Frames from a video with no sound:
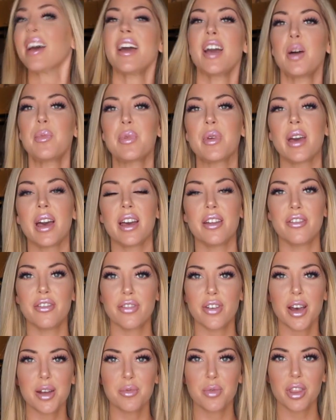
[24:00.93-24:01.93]
I hope you had
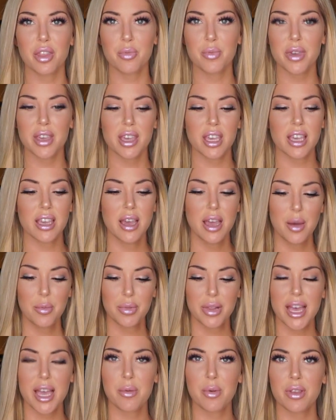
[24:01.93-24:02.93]
fun with me
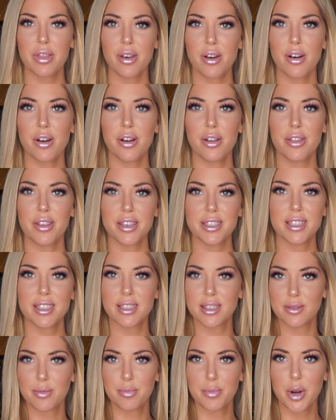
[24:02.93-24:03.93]
playing with all
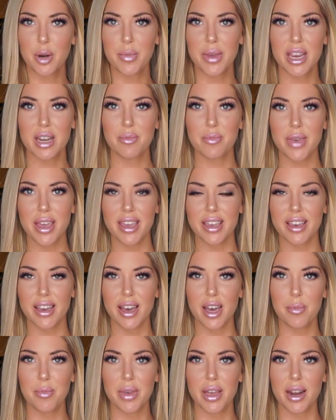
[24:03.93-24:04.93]
this mermaid
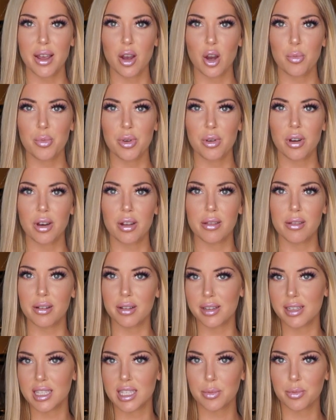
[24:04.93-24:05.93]
makeup, and I hope you got a
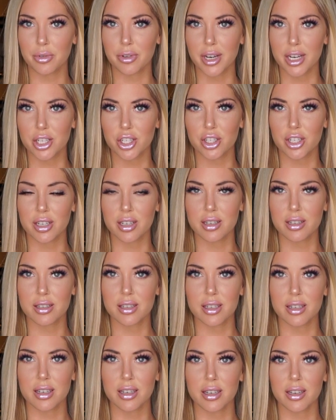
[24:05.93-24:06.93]
little inspiration
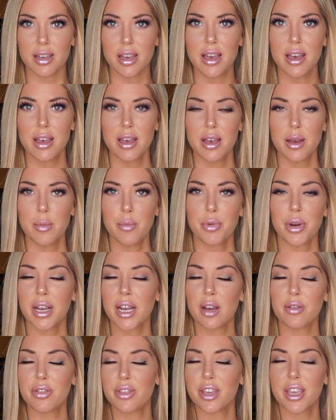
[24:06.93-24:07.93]
to
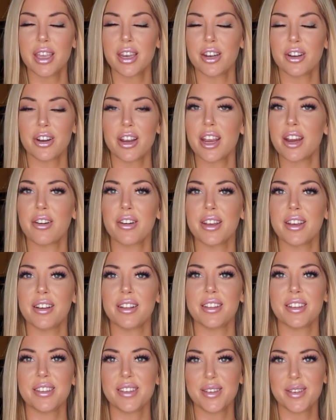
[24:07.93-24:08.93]
bring out the inner
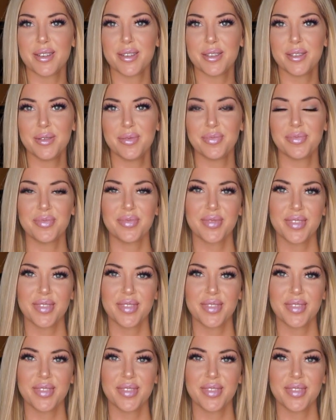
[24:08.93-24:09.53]
Ariel in you.